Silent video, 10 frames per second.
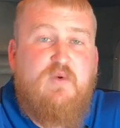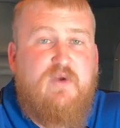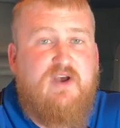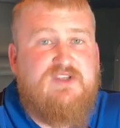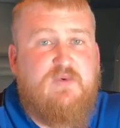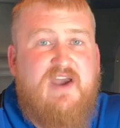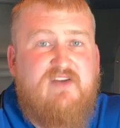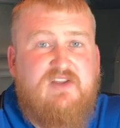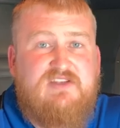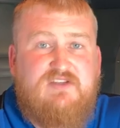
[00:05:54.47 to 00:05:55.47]
We also have a
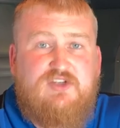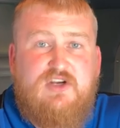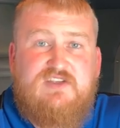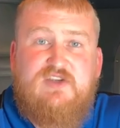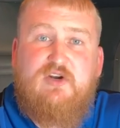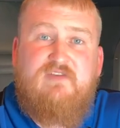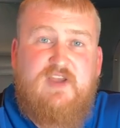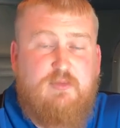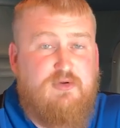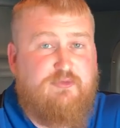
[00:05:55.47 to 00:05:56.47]
list of trucks that are
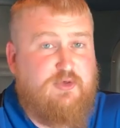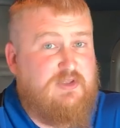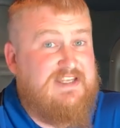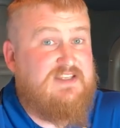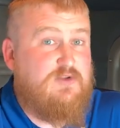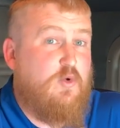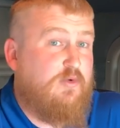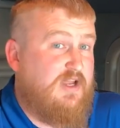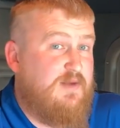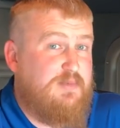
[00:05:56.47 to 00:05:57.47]
available for lease or
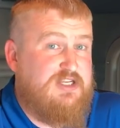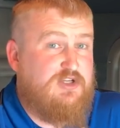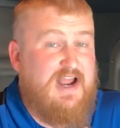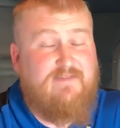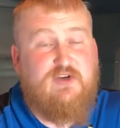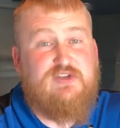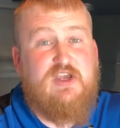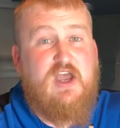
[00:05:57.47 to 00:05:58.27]
company drivers